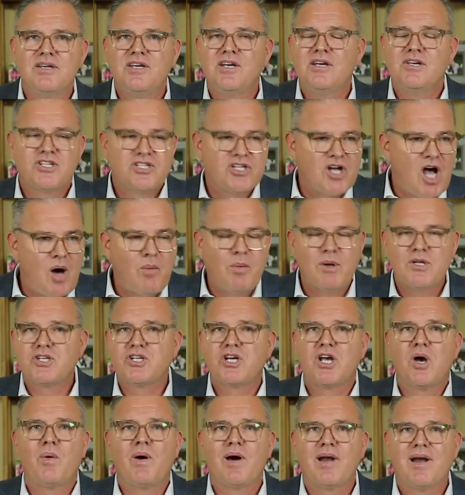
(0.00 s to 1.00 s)
You saw
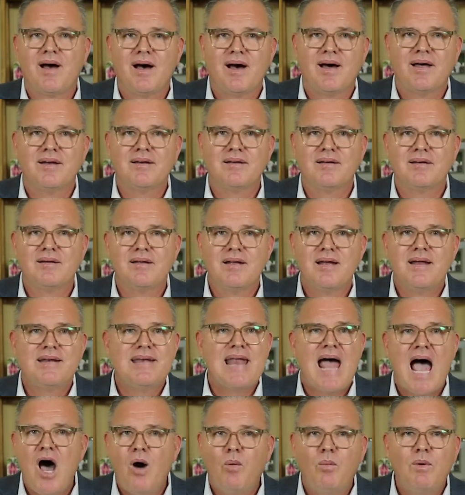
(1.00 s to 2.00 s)
what's going on.
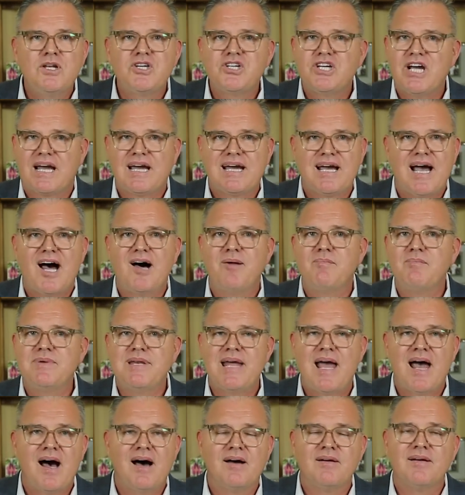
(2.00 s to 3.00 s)
Now would you come
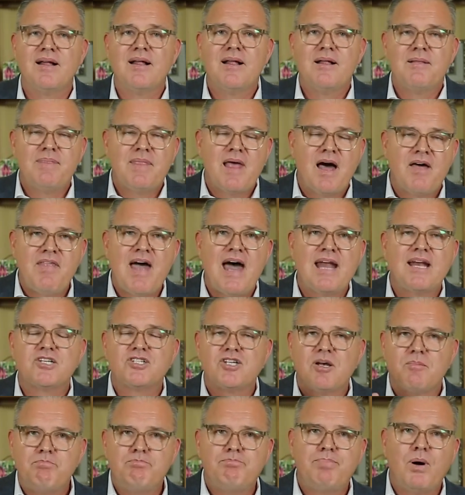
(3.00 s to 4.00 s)
down?" Now that
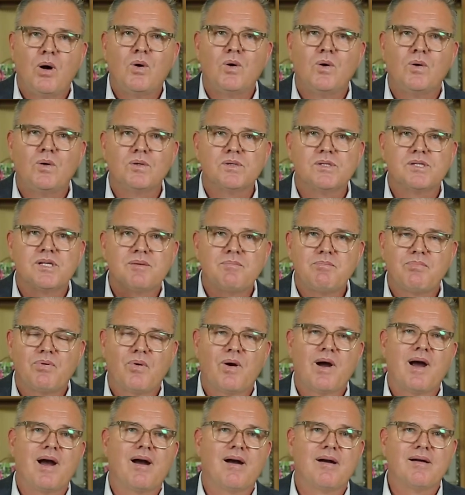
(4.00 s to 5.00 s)
is a bold
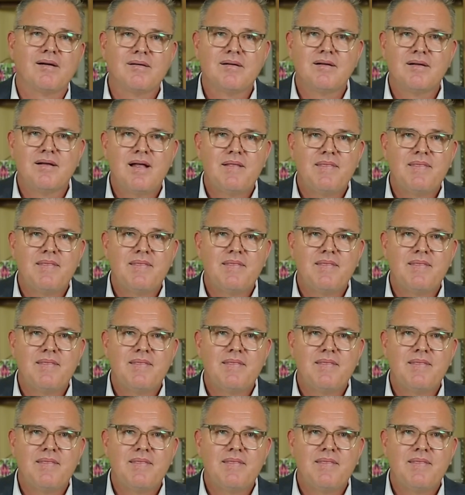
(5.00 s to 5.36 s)
prayer.